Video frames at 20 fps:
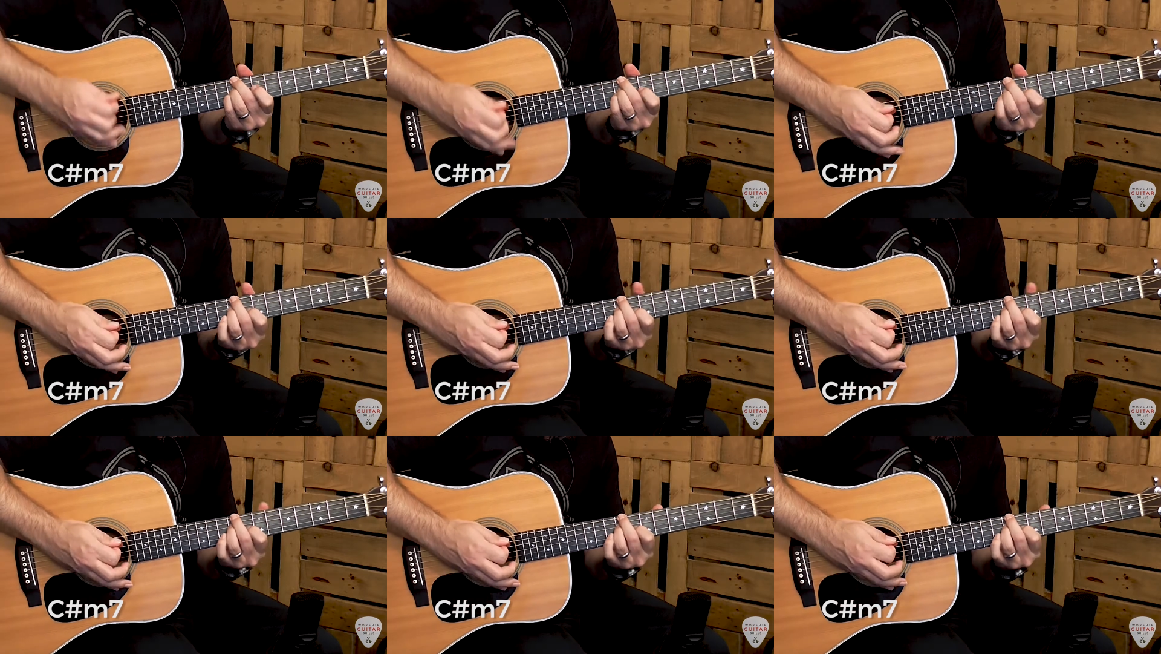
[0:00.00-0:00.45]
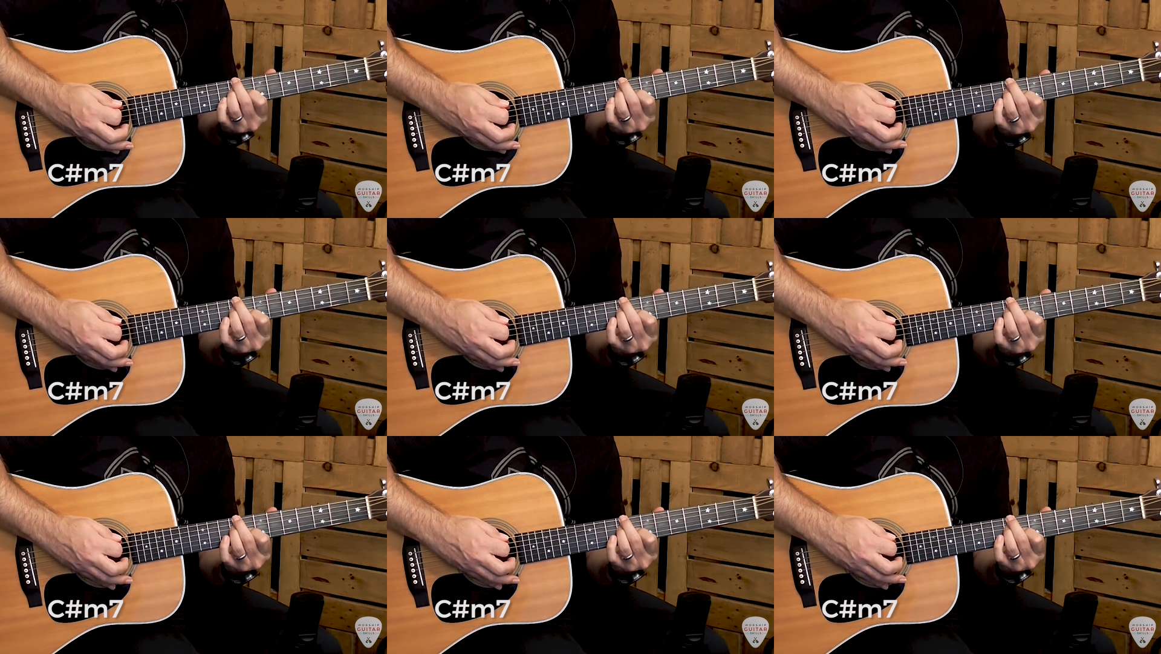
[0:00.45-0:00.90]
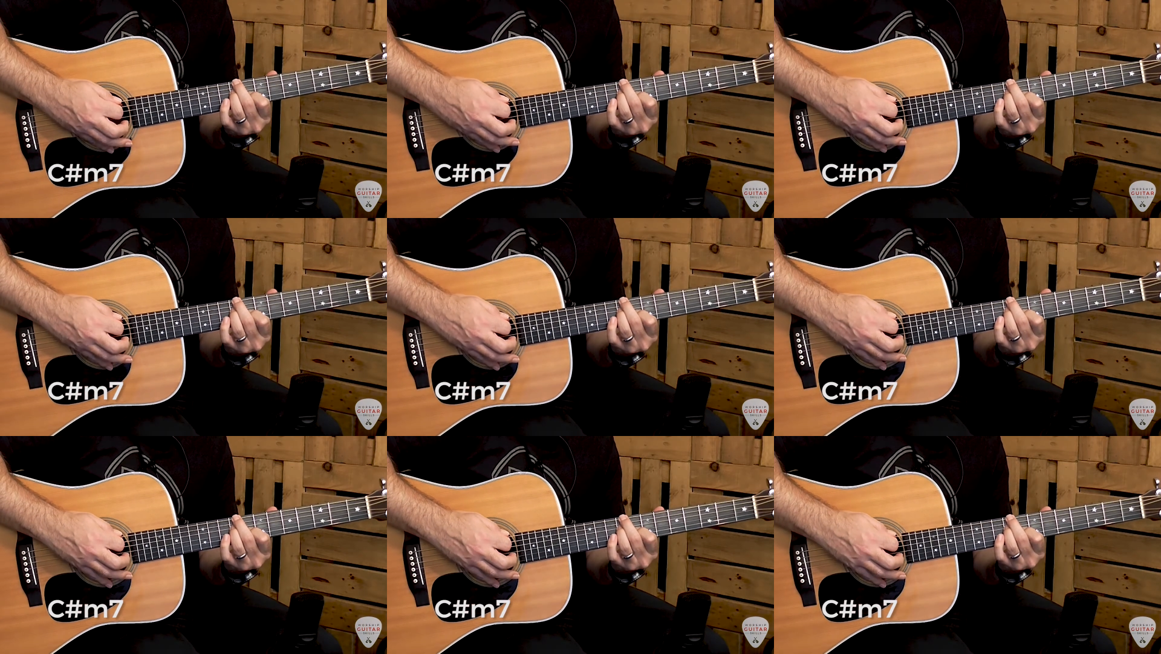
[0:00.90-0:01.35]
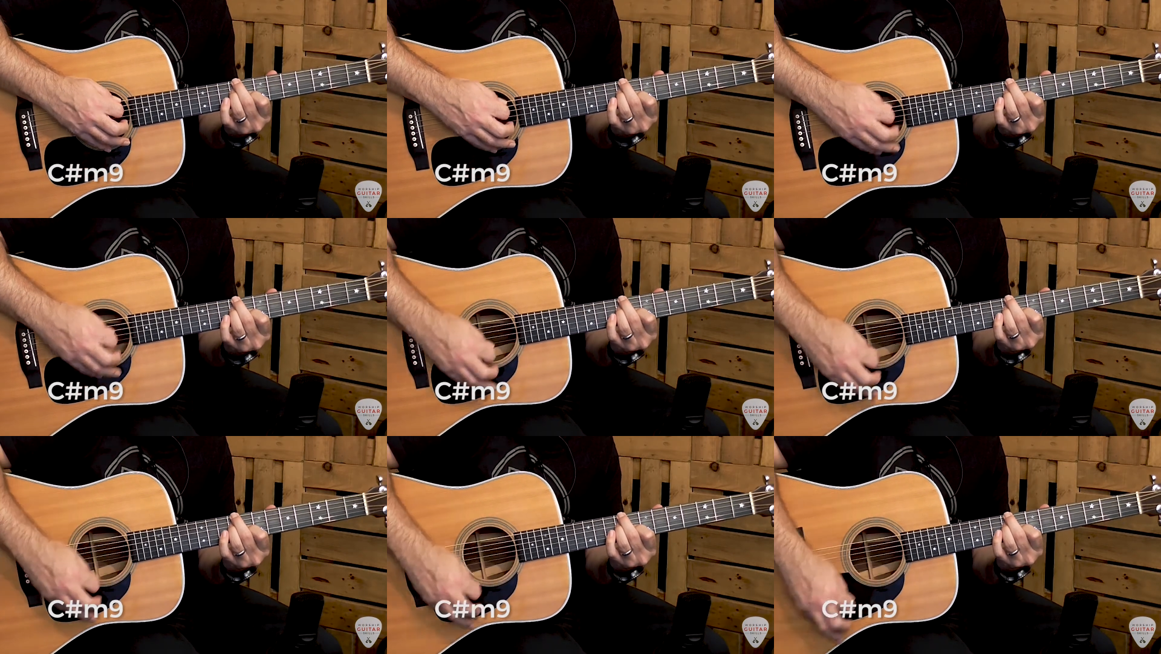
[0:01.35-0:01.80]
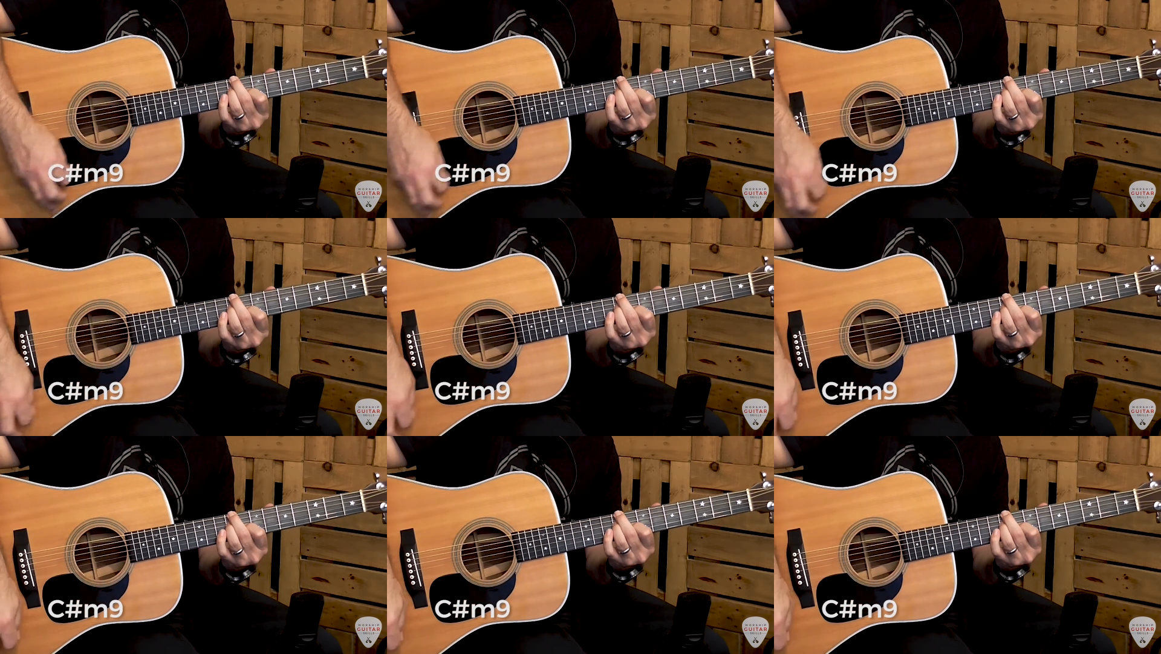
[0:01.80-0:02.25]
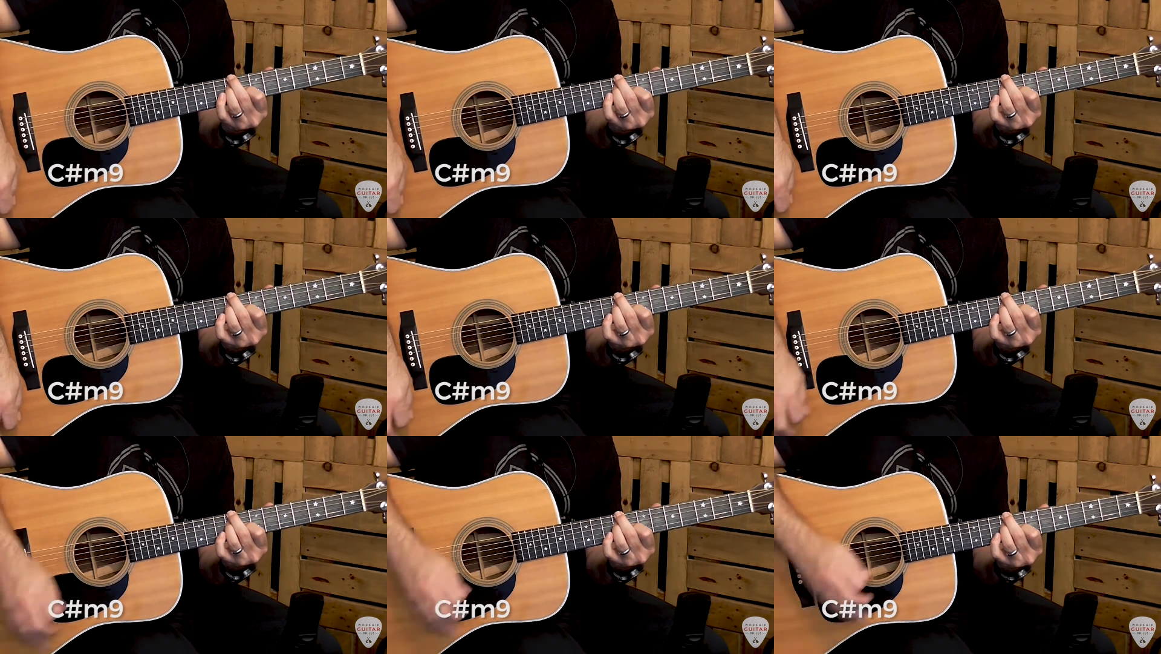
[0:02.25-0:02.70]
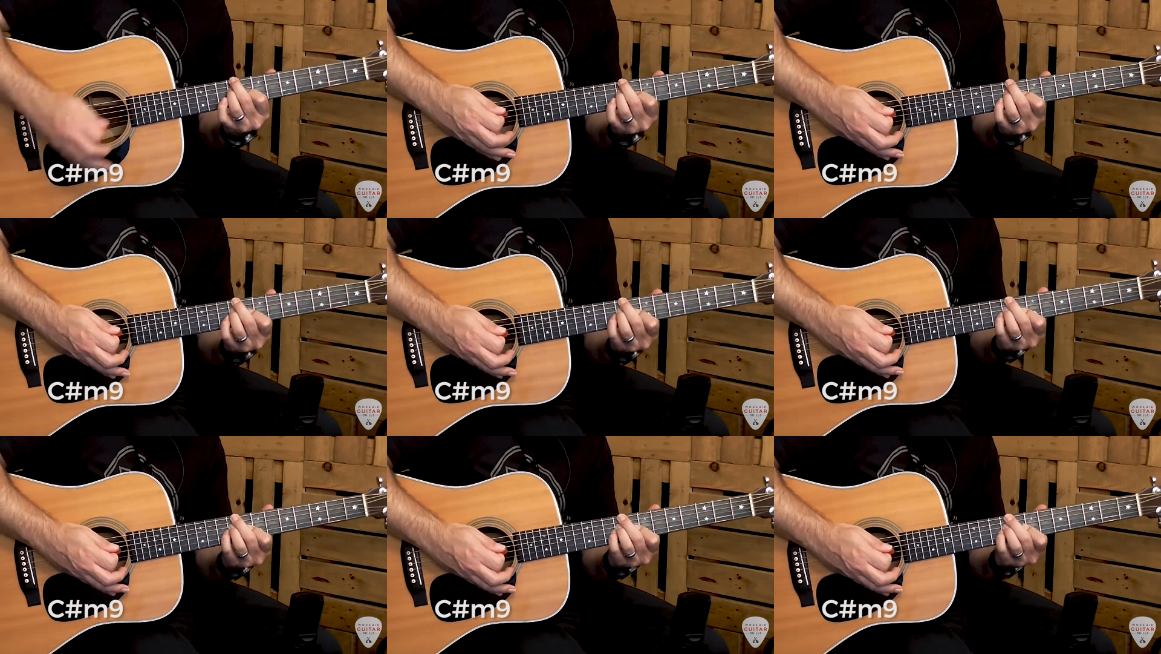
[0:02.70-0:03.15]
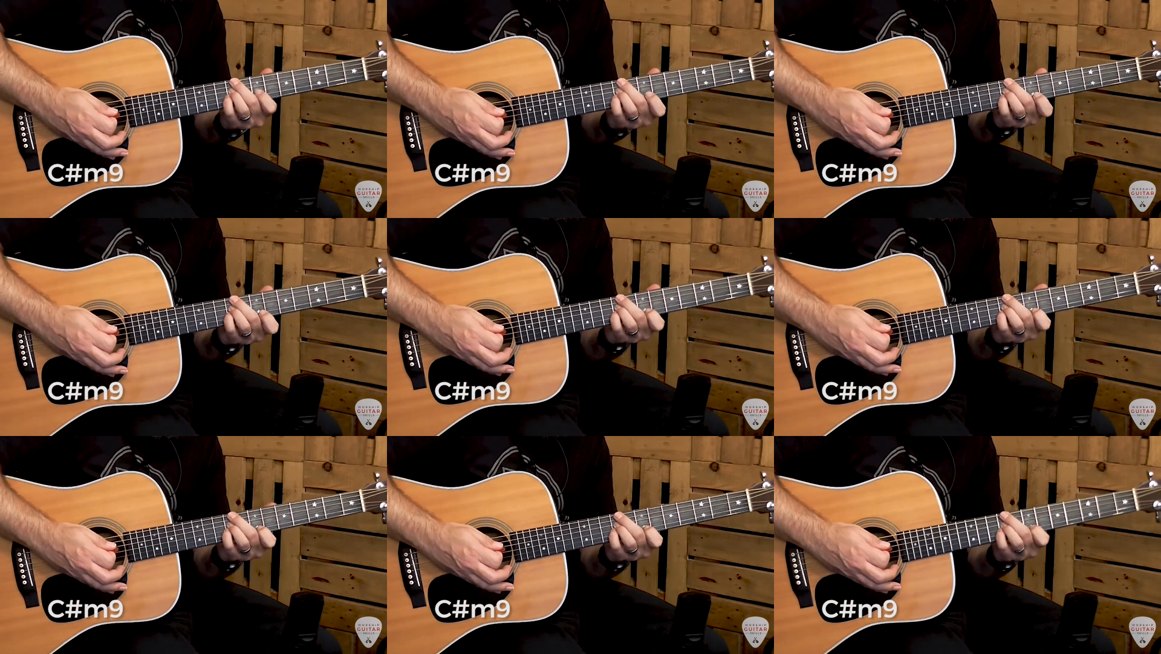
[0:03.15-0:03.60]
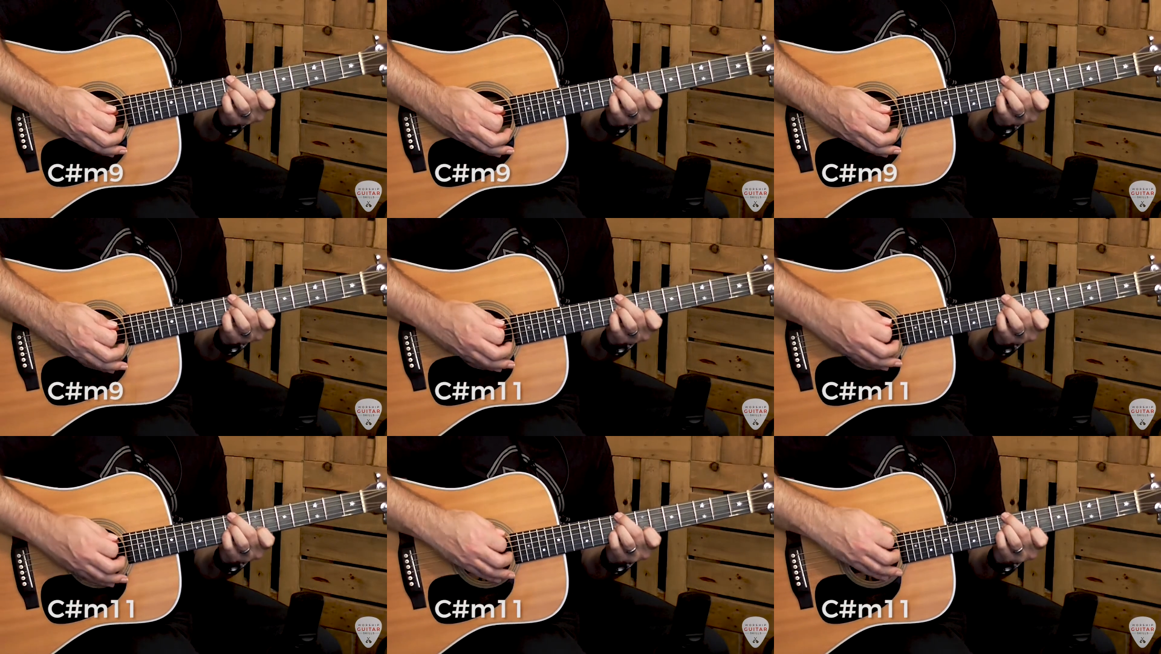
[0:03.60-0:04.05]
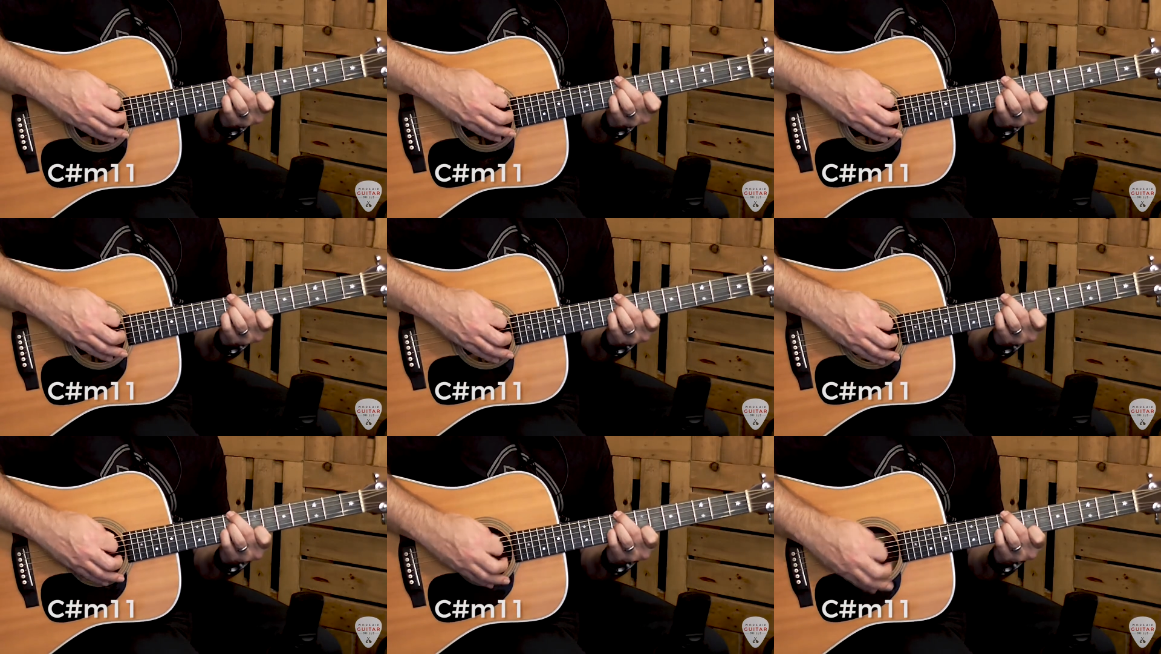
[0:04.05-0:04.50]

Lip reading: (no speaker visible)